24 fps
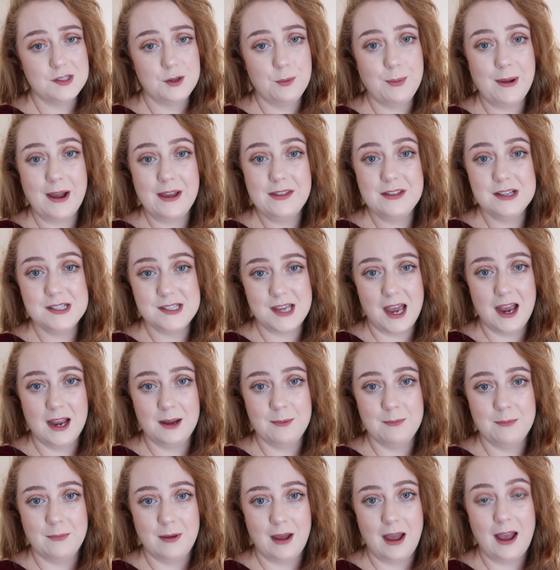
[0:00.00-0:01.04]
So by the
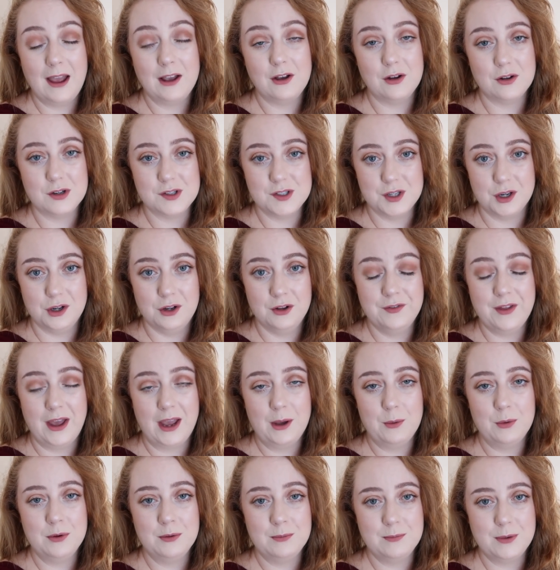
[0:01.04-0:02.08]
time I got told that
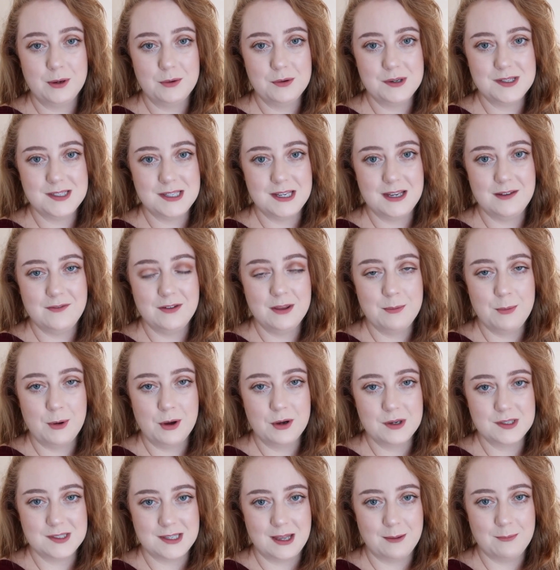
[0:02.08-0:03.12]
I wouldn't be receiving the
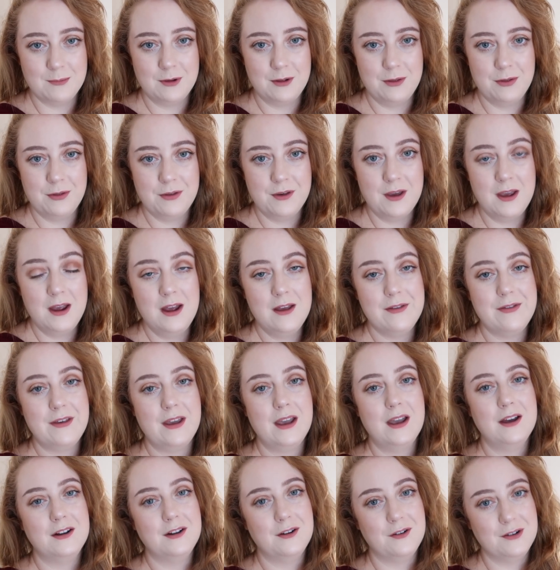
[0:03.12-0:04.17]
box that month,
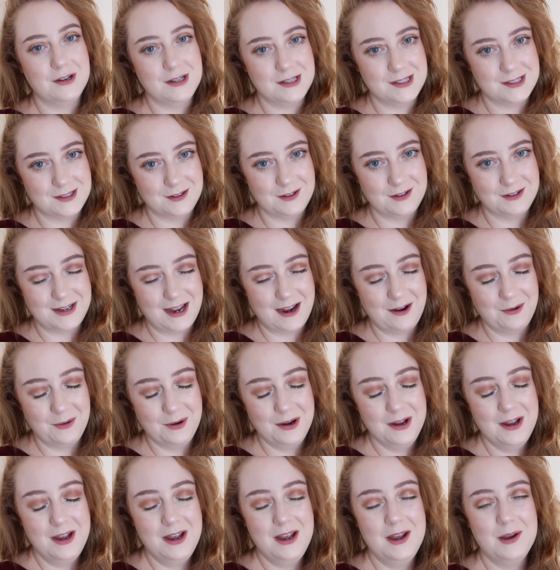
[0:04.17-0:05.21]
they had already sold
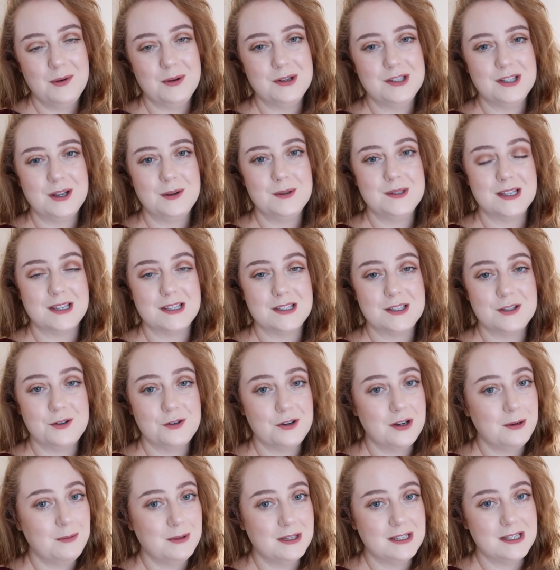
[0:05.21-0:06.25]
out, which I was
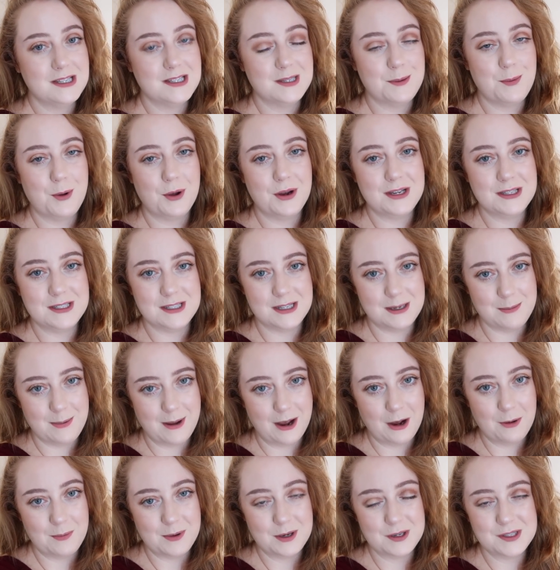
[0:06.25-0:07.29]
extremely disappointed
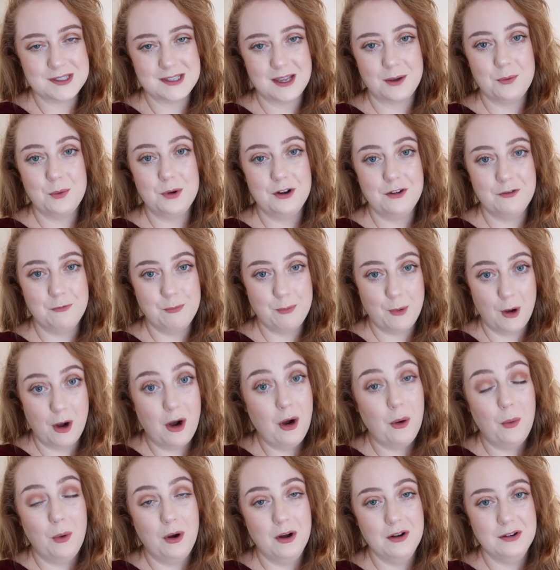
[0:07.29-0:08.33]
about because I would have
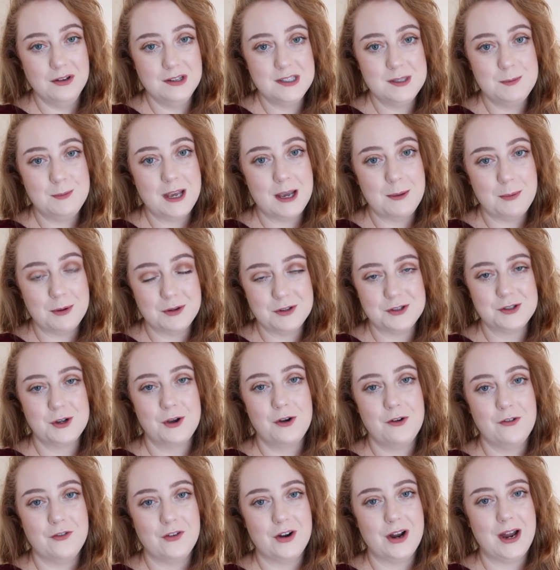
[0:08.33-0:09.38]
bought one to be able to
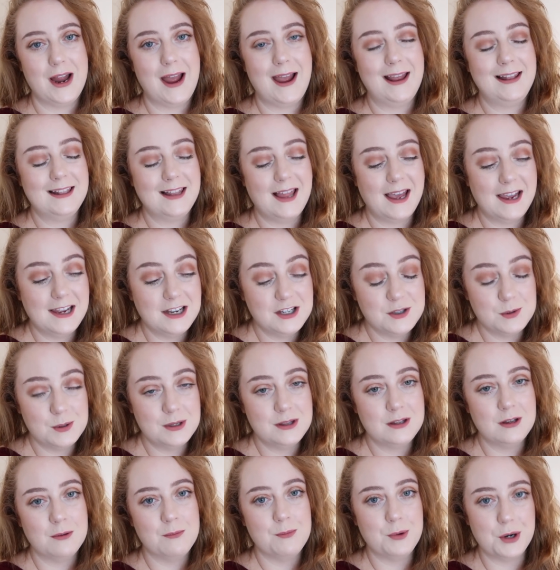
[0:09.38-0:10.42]
cover it. I like
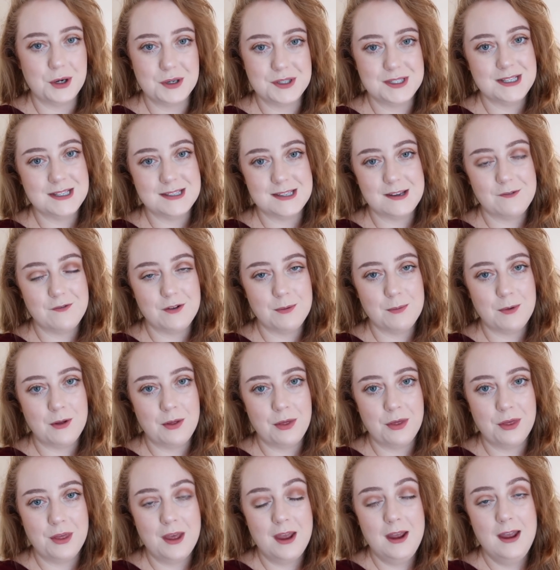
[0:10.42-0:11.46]
doing the unboxings every
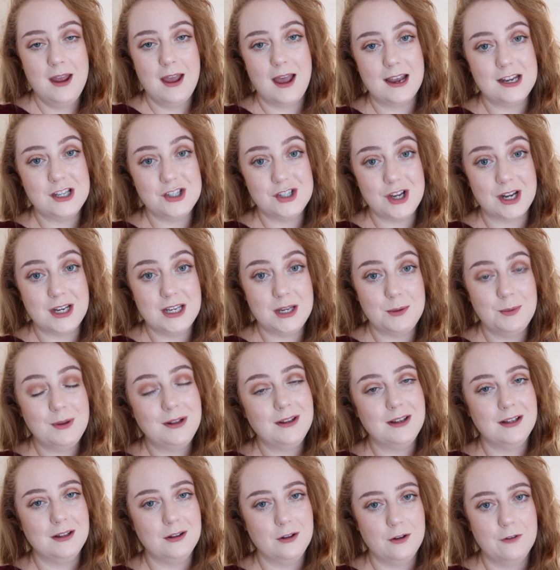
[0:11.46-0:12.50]
month. I
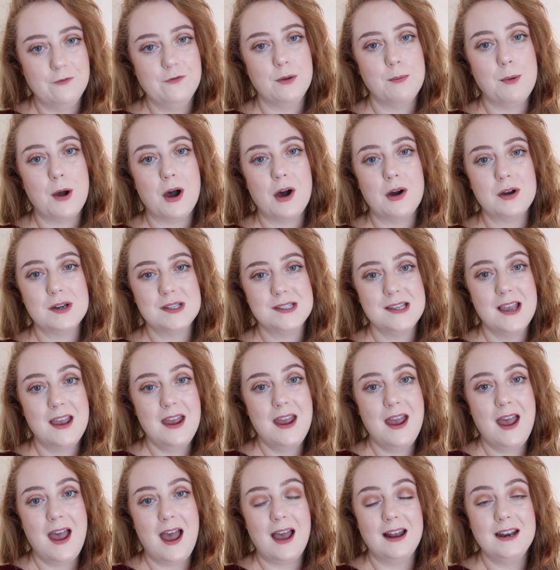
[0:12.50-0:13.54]
genuinely love the box.
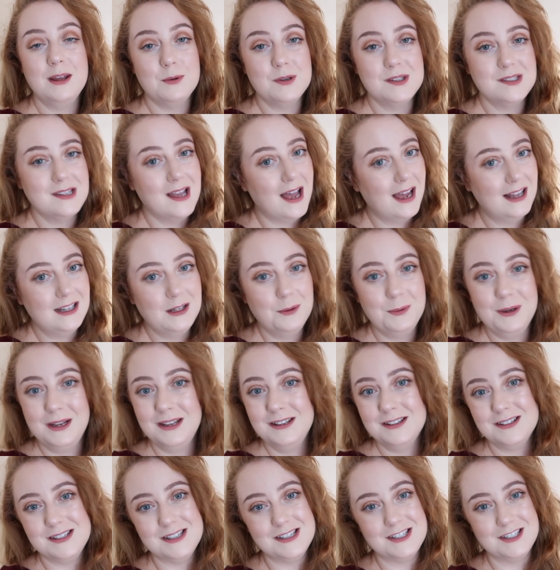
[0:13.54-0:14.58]
And it was the
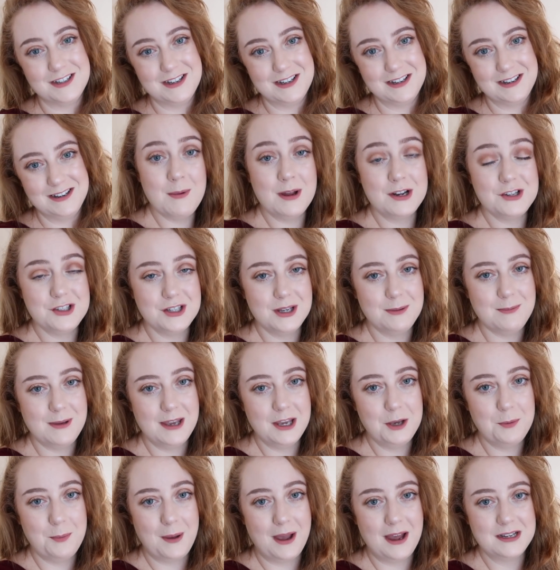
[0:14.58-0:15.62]
Halloween edition. I'm actually a
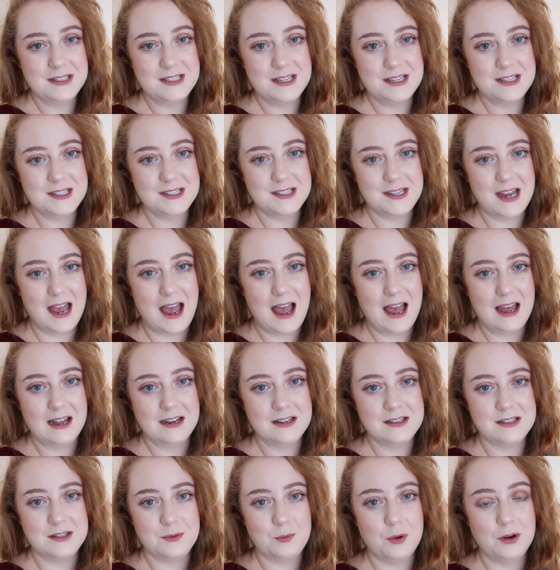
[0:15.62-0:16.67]
makeup artist,
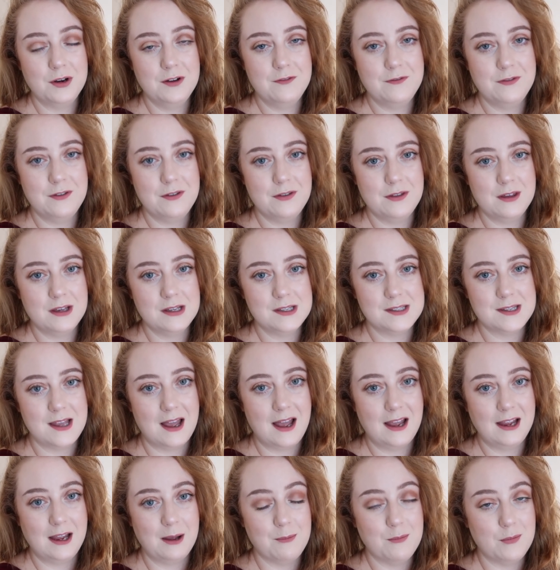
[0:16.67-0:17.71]
and one of the things that
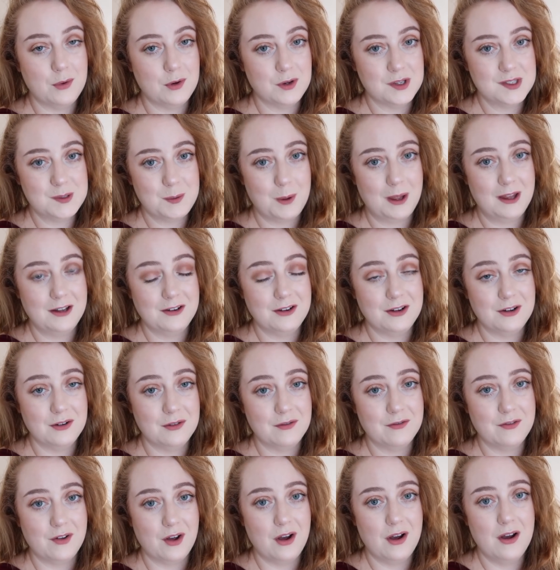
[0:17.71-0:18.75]
I am most well
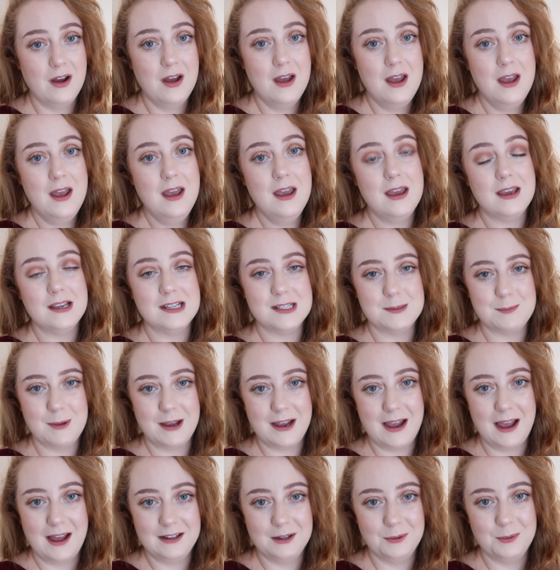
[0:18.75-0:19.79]
known for is my
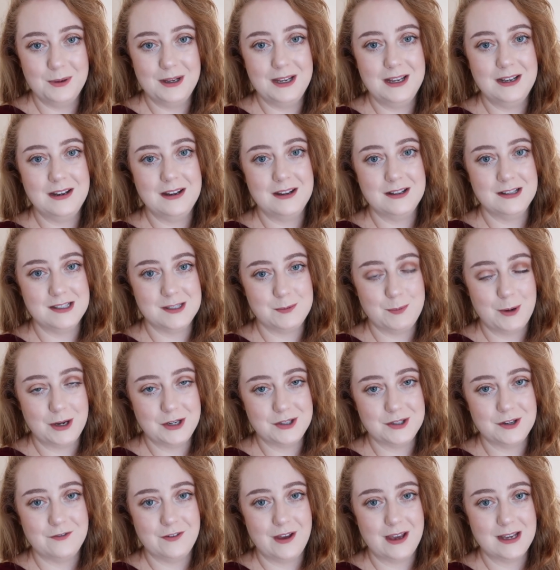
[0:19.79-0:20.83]
Halloween and
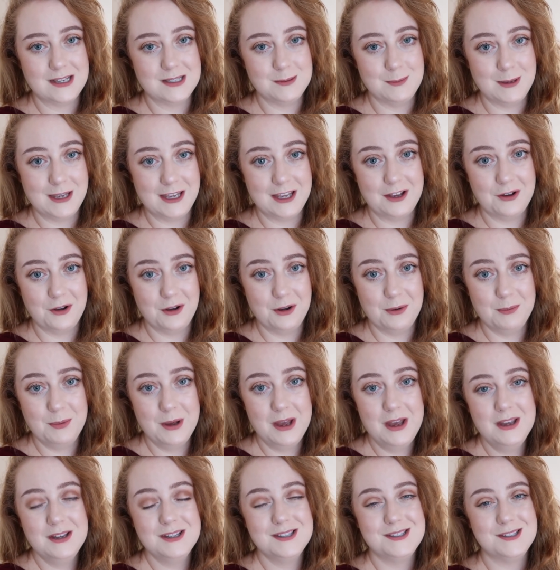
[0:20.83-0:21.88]
special effects makeup.
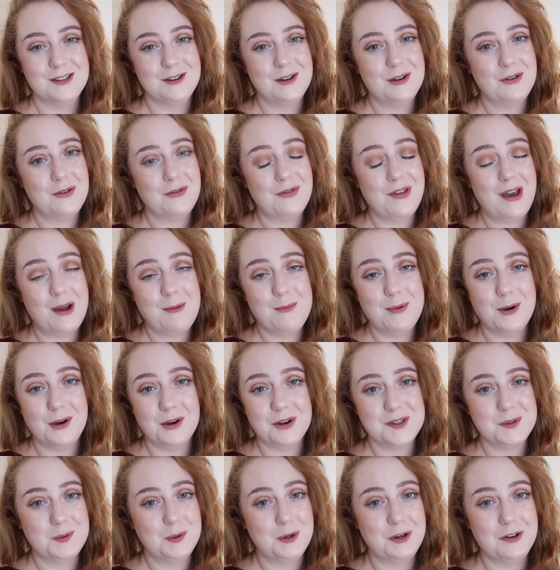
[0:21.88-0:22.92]
So that
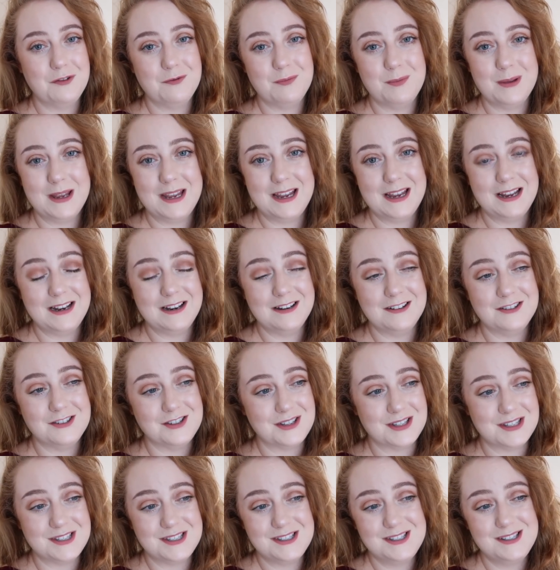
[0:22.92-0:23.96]
box would have been
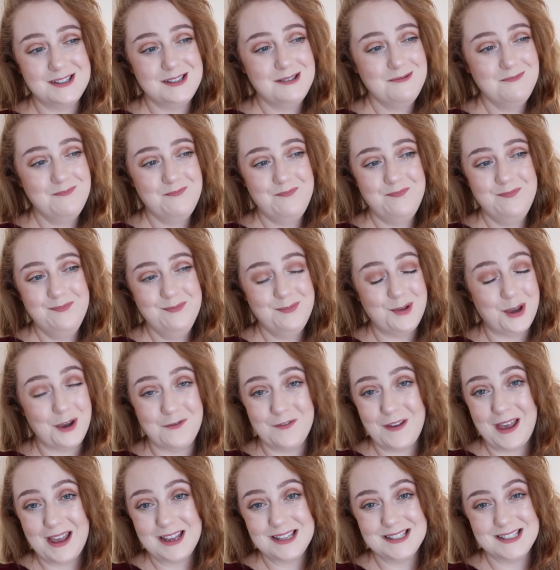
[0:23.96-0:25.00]
just
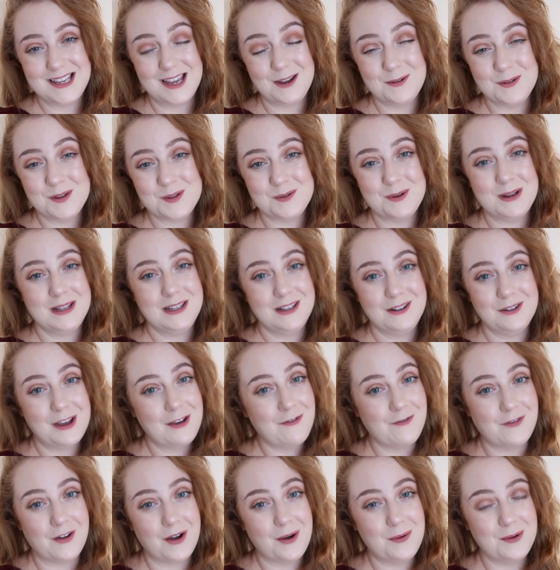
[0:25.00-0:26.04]
perfect. I was really
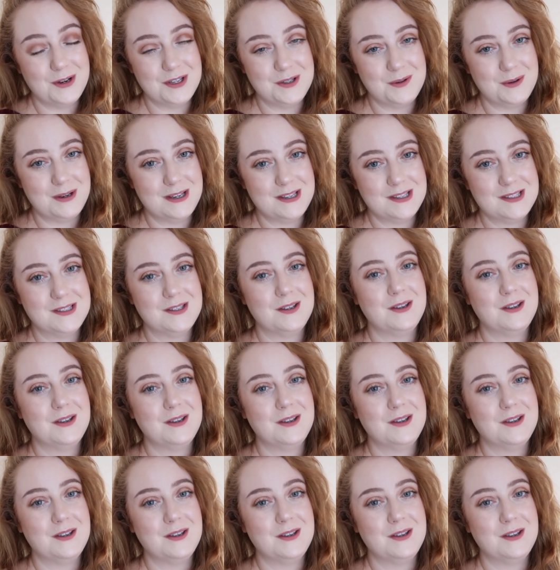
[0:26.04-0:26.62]
looking forward to it.